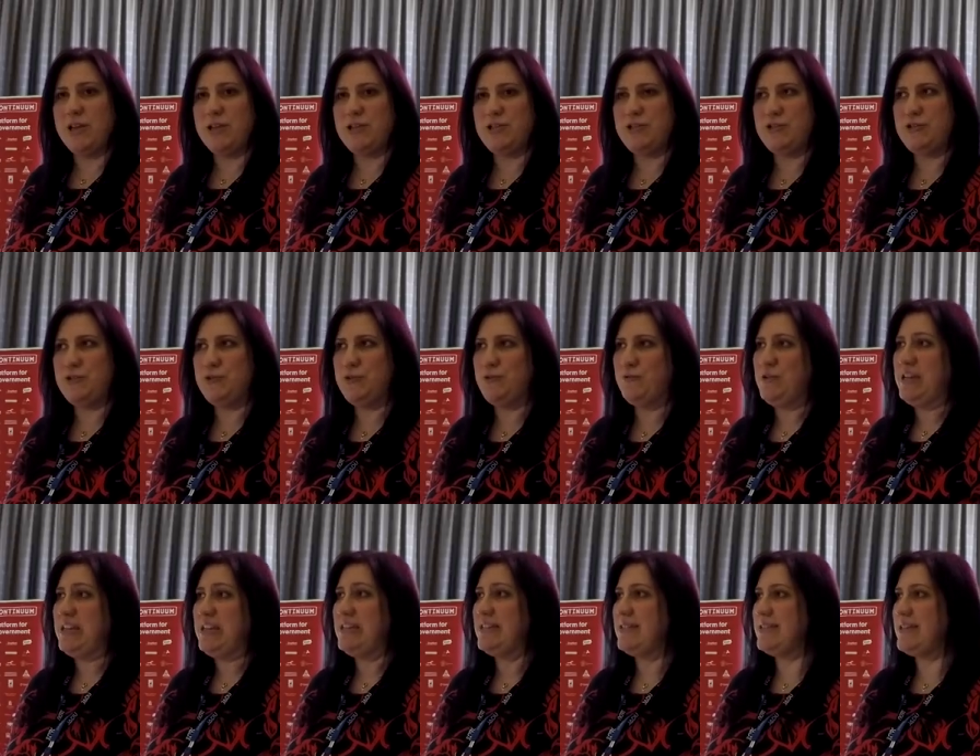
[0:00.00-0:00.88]
to
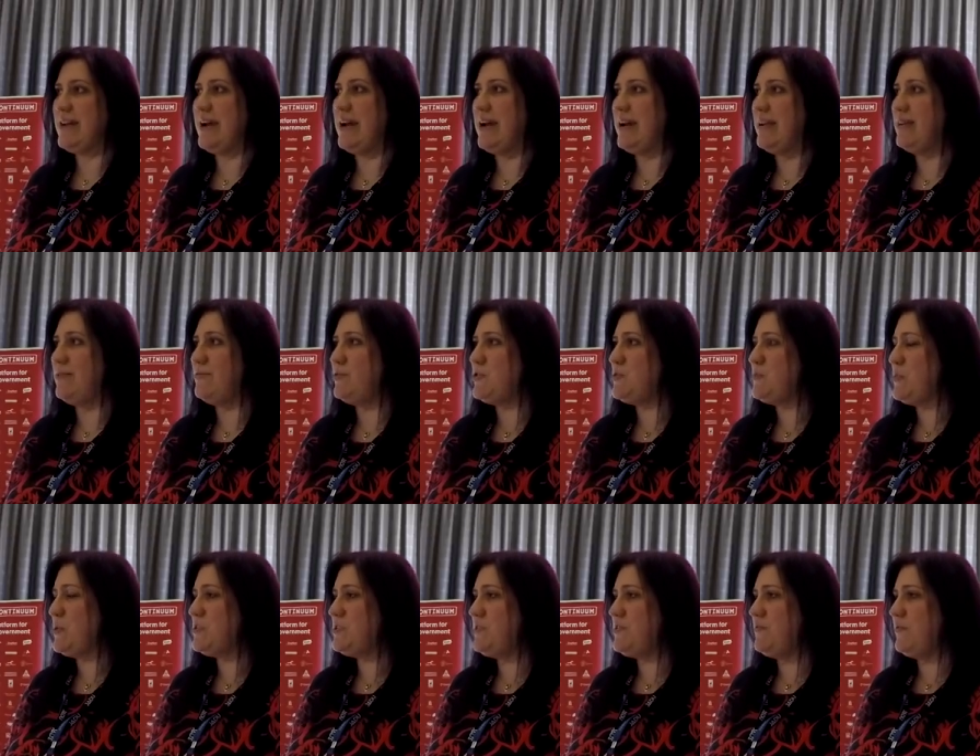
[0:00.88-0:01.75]

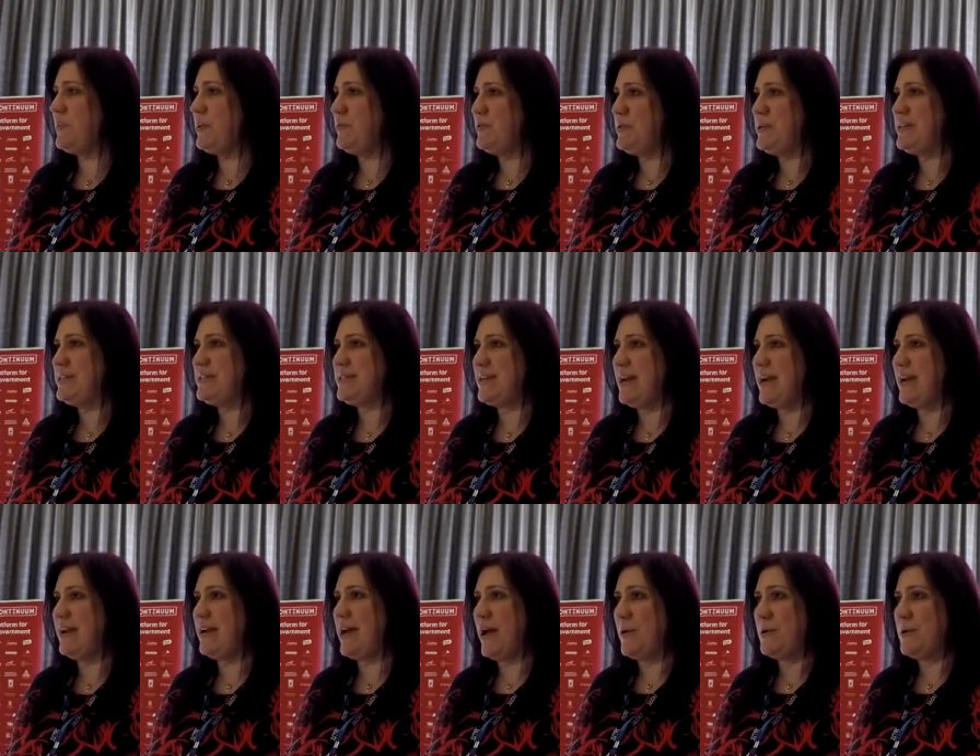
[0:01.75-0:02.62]
responsively
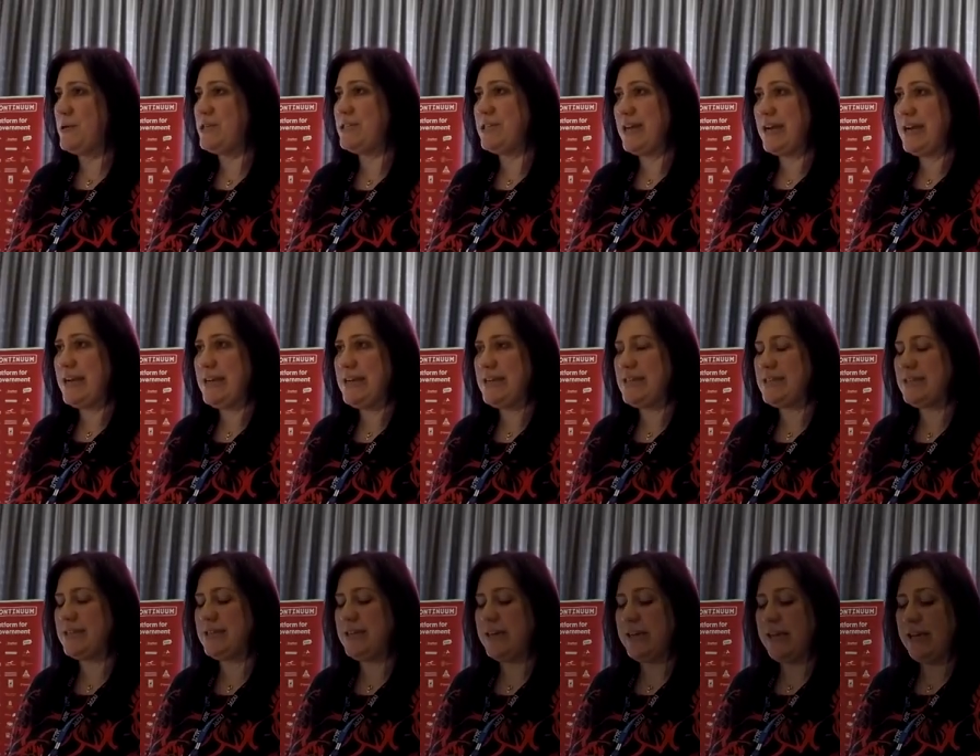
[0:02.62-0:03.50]
redesign our site.